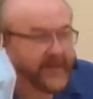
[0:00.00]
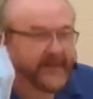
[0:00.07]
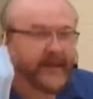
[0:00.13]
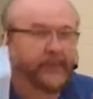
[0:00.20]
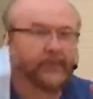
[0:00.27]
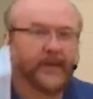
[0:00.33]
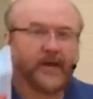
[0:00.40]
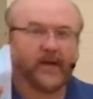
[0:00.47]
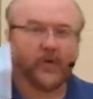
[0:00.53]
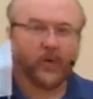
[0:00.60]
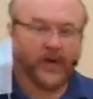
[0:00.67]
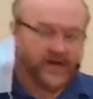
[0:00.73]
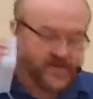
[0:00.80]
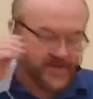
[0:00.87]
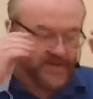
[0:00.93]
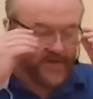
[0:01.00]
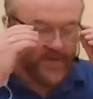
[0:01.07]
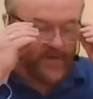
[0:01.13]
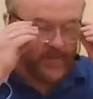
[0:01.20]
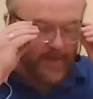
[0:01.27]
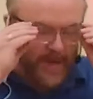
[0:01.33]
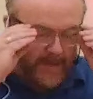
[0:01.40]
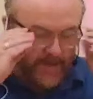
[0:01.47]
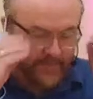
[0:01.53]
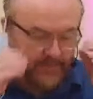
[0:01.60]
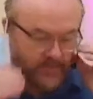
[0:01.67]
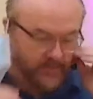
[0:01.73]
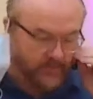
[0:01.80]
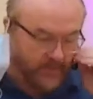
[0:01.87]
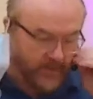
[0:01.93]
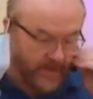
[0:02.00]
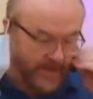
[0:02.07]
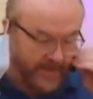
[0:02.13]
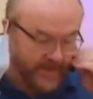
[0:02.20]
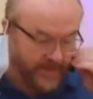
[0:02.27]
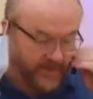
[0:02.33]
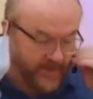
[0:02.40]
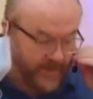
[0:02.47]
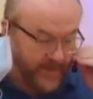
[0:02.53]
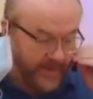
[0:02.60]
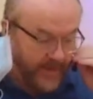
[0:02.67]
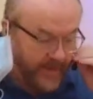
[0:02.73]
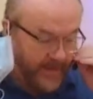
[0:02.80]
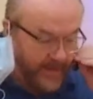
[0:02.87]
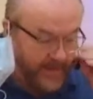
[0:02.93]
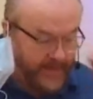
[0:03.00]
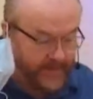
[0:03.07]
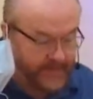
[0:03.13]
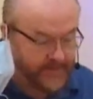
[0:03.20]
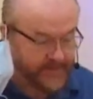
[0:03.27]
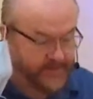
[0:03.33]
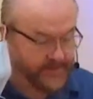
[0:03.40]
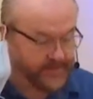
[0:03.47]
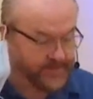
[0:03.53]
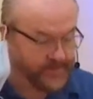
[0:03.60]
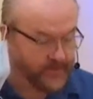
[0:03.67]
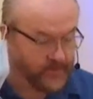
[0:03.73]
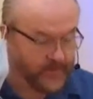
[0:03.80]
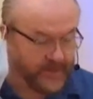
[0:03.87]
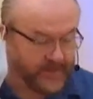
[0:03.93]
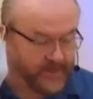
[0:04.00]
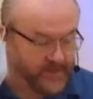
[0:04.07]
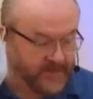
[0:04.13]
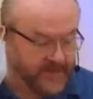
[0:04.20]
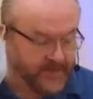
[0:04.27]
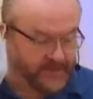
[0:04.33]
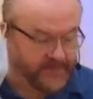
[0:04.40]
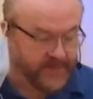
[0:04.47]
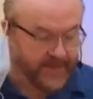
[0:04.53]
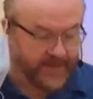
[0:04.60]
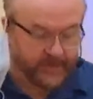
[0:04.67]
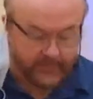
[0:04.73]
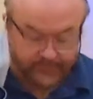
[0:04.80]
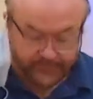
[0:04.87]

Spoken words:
Keep that question in the back of your mind as we continue today.